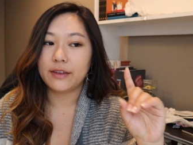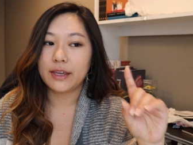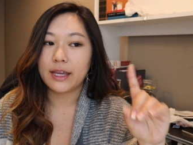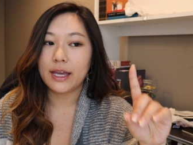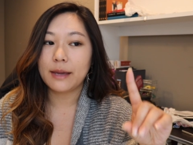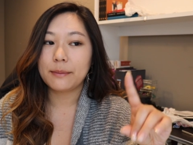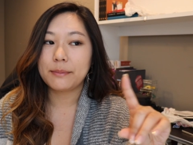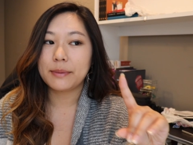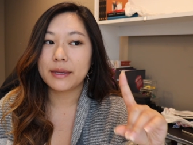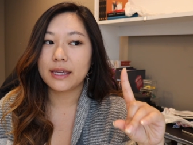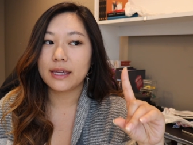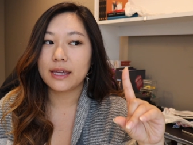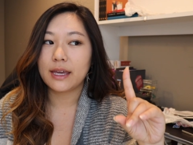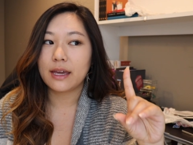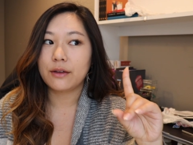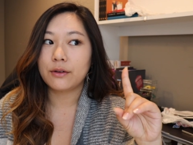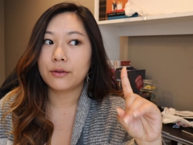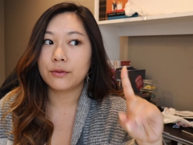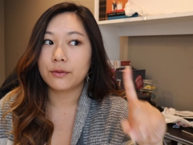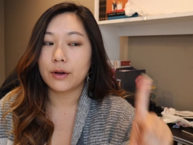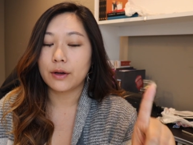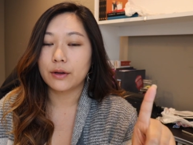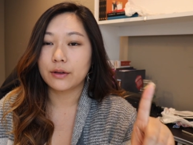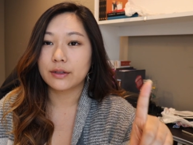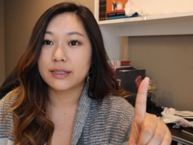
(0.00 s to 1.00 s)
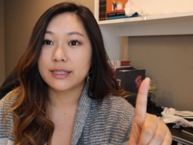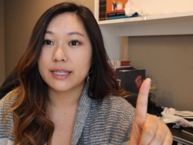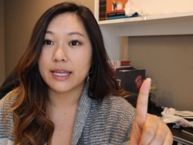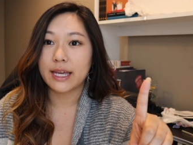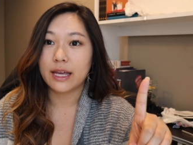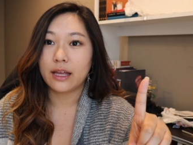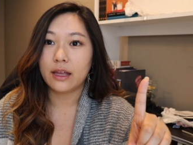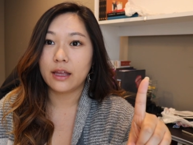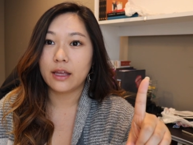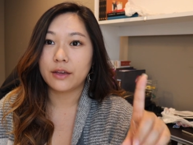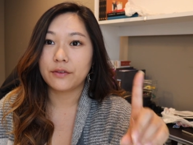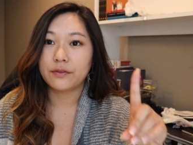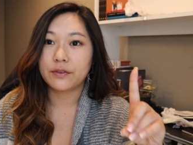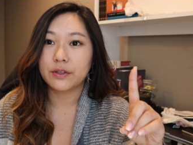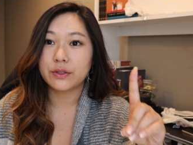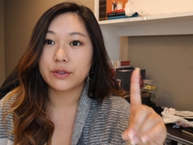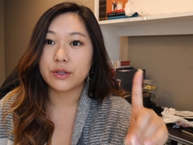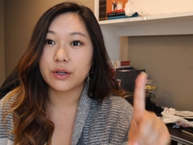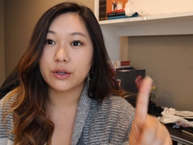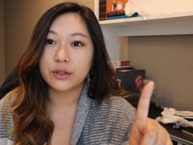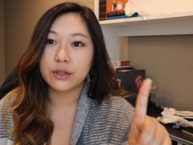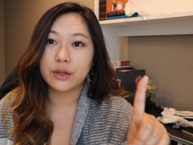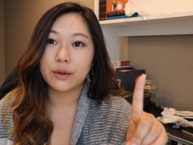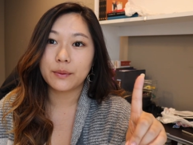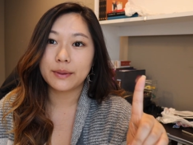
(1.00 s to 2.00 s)
VIB and Rouge sale. If you
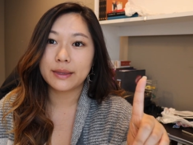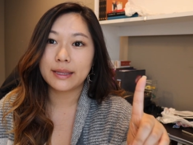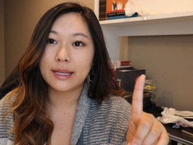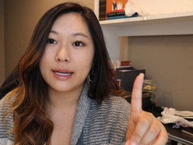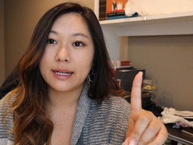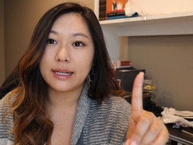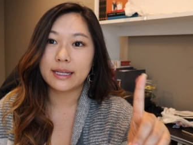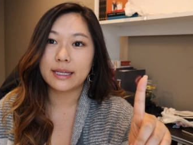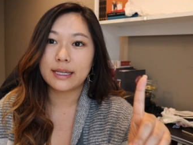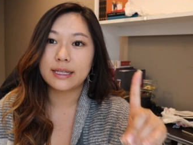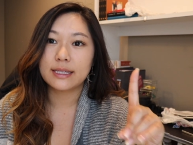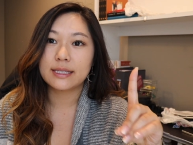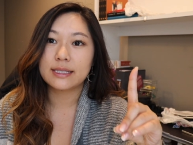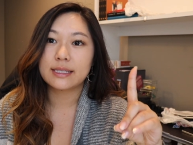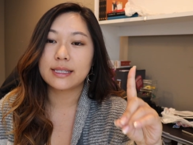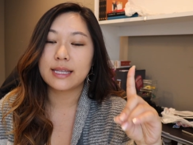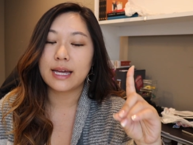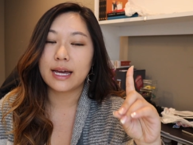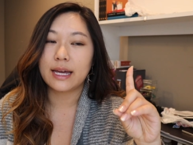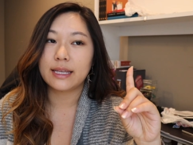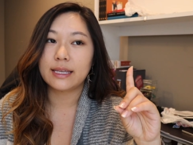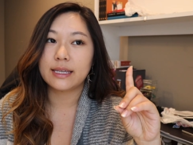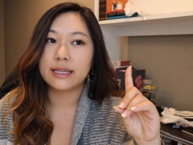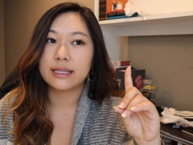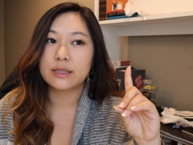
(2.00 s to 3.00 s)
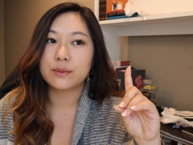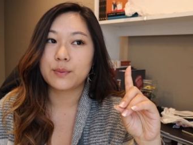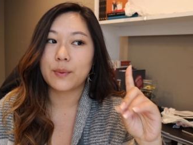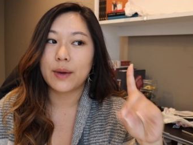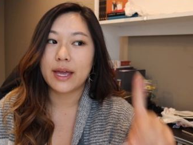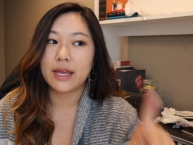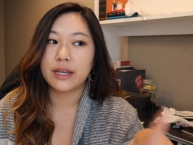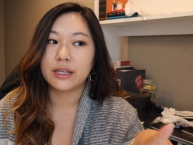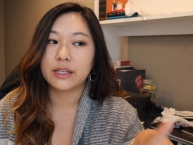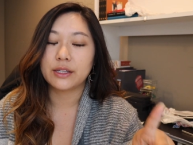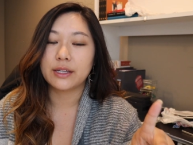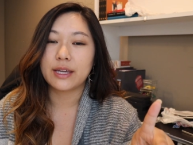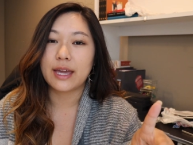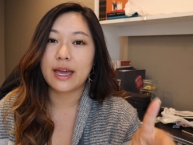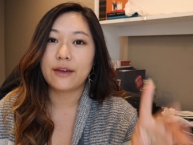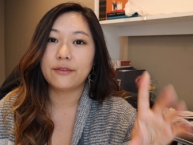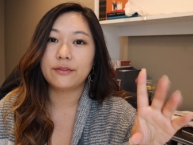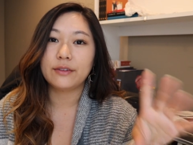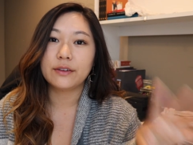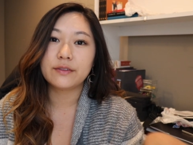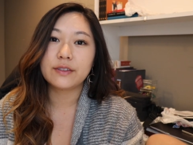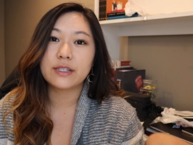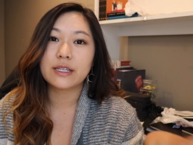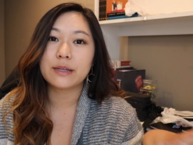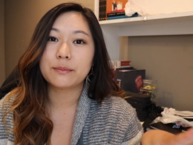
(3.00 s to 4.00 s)
don't know what that is, that is when you
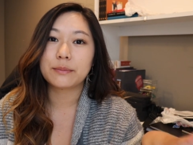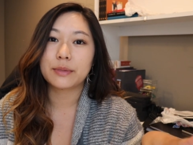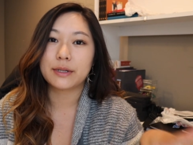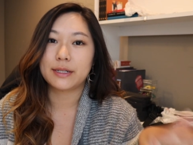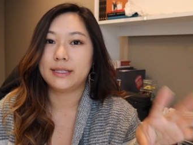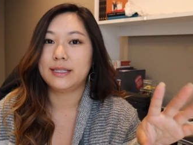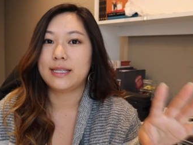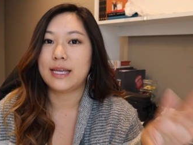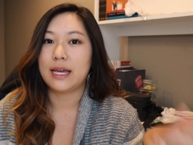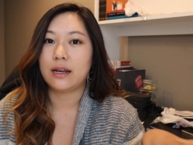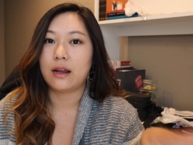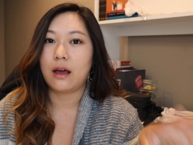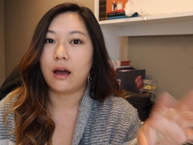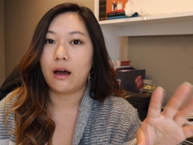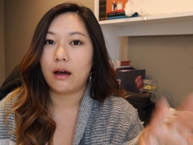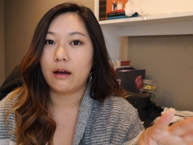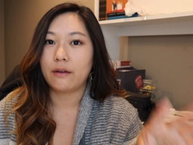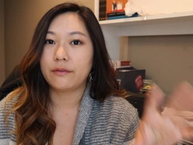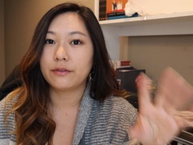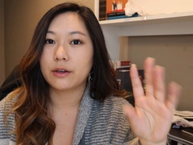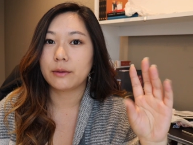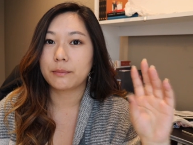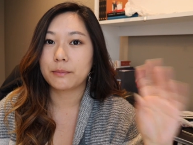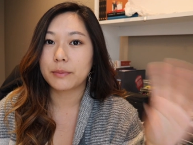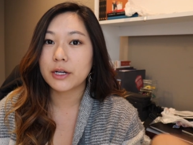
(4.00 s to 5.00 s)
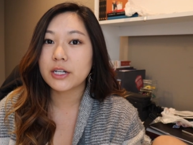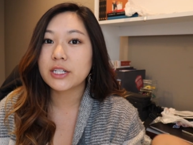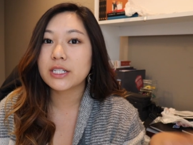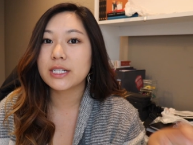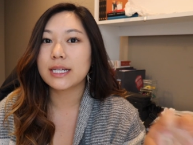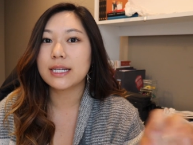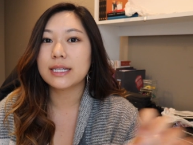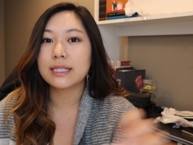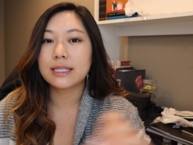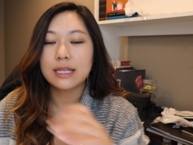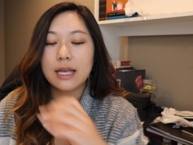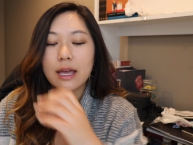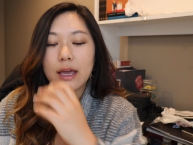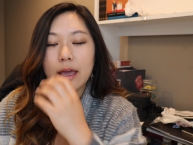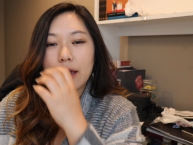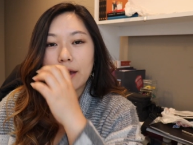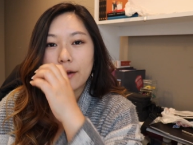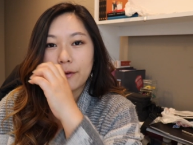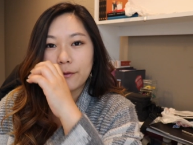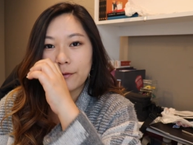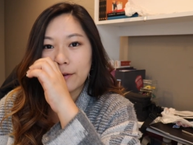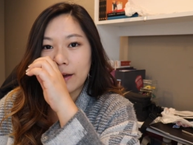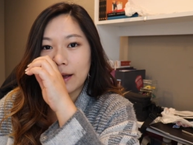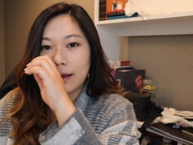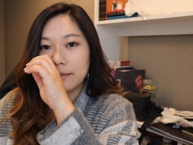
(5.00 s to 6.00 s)
get 15% off your purchase
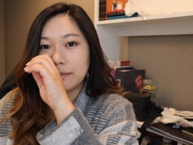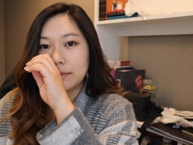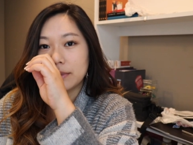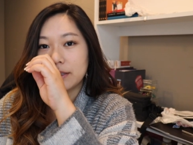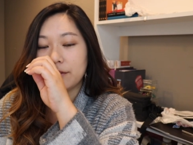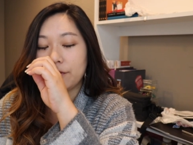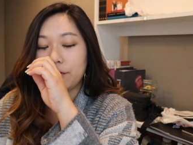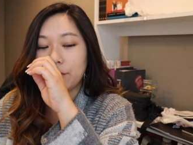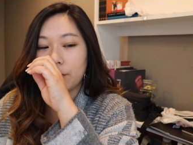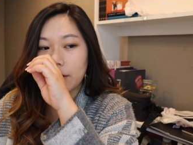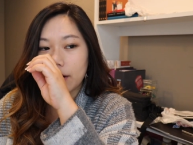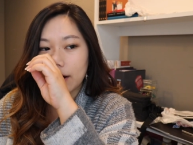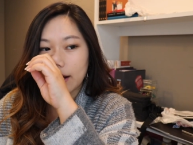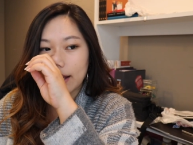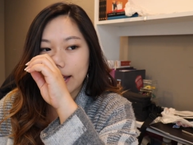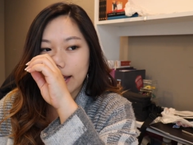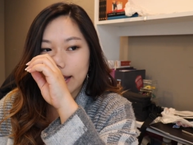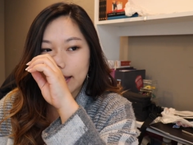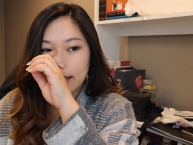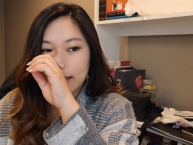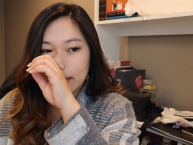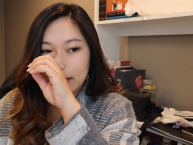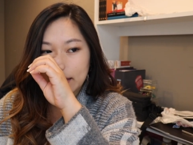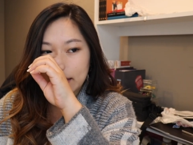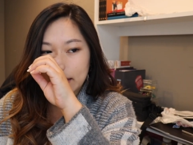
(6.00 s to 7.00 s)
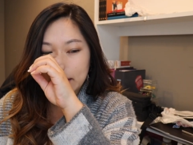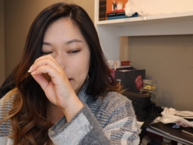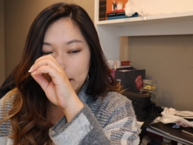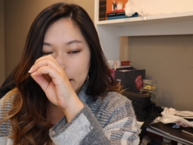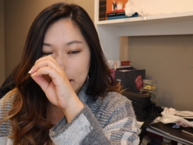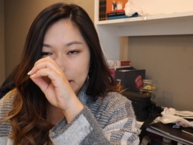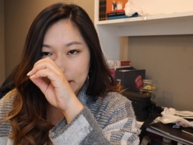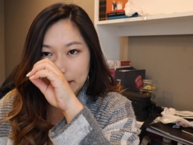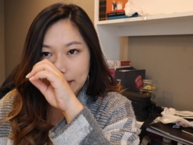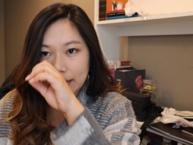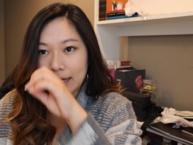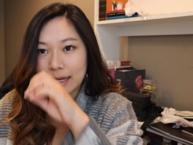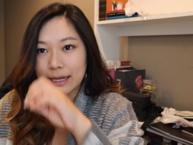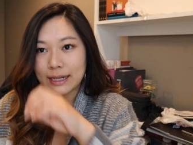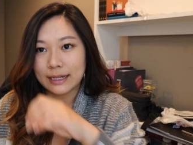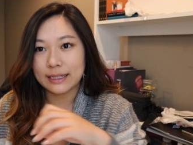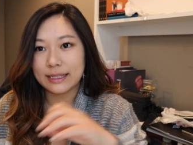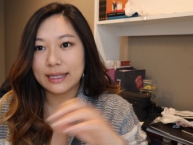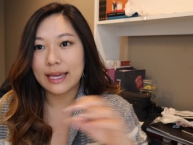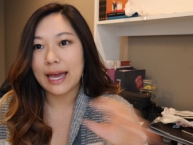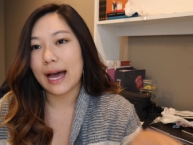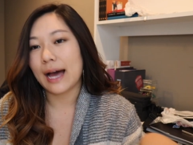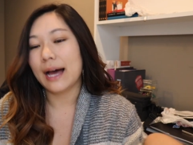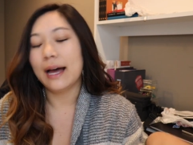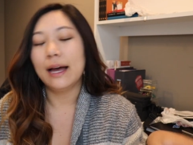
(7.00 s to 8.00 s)
from Sephora
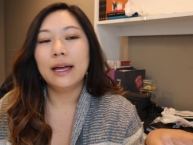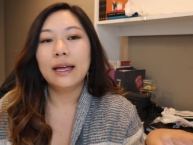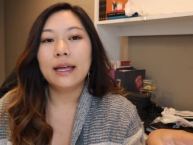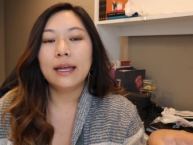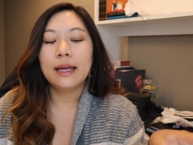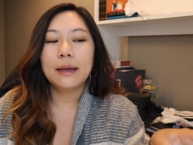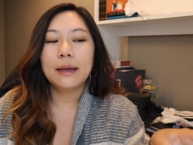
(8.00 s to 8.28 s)
and yeah,